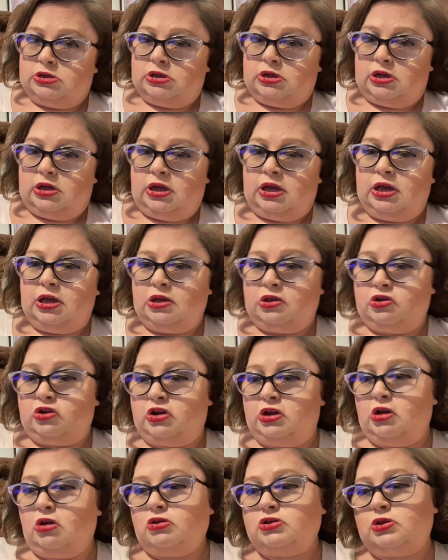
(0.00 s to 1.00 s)

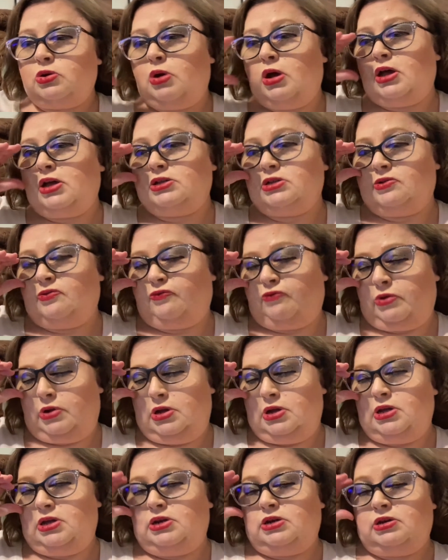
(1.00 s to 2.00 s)
she also has a
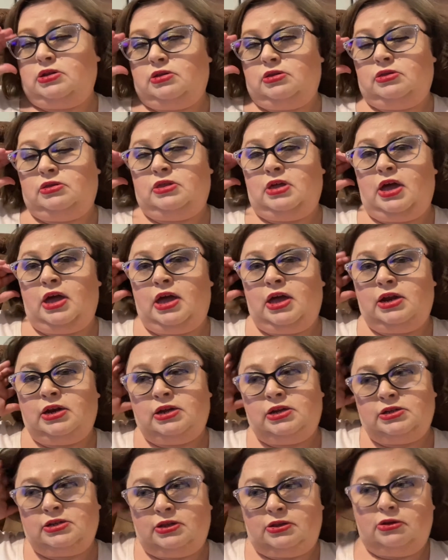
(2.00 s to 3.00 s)
friend that
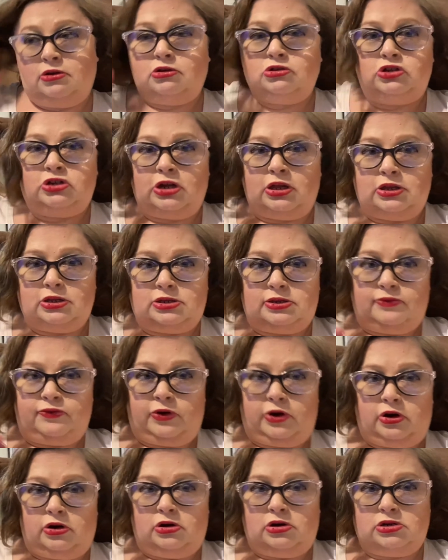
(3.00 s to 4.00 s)
is a little jealous of
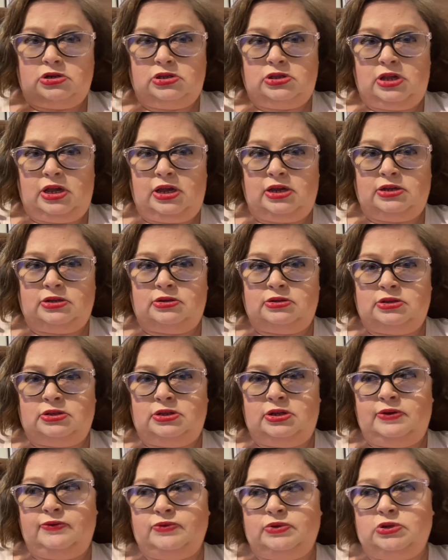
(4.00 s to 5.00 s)
her that
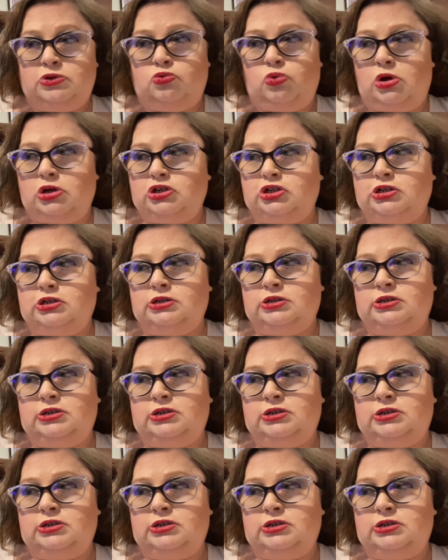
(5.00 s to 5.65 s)
lives in Washington,